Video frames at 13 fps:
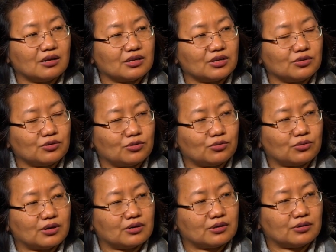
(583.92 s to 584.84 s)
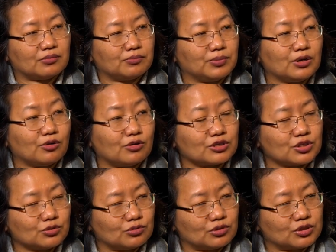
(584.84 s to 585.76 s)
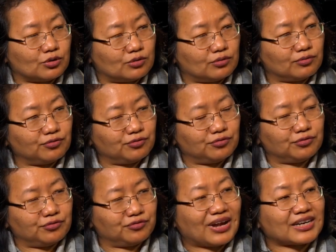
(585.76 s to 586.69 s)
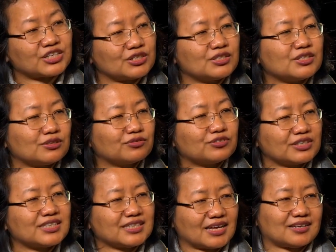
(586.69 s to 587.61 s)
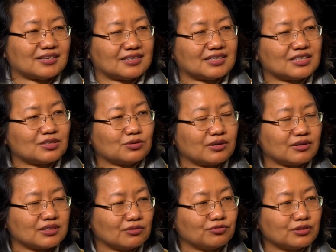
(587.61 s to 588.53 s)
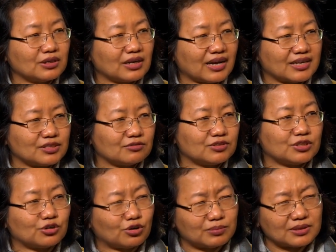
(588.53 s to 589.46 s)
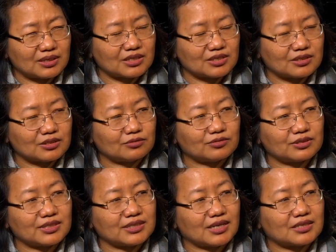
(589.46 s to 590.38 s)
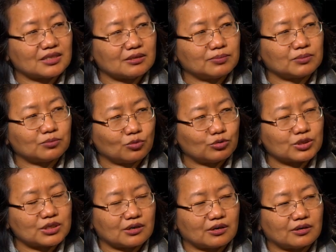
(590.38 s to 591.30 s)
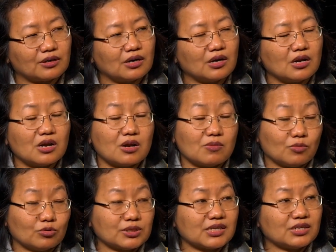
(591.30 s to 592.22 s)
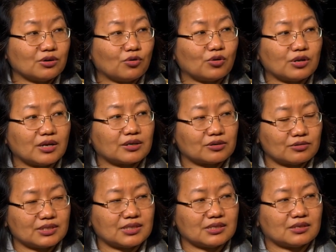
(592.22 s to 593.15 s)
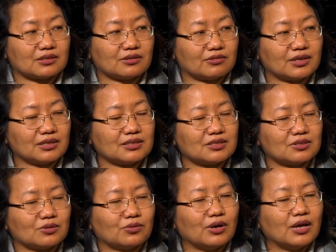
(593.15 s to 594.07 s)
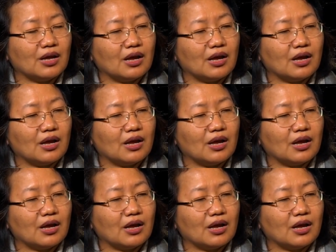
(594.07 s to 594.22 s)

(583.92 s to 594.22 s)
you know, belong to sort of factions of Christianity. So there are different kinds of denominations of Christianity, but mostly all are Christian, right? Okay. So.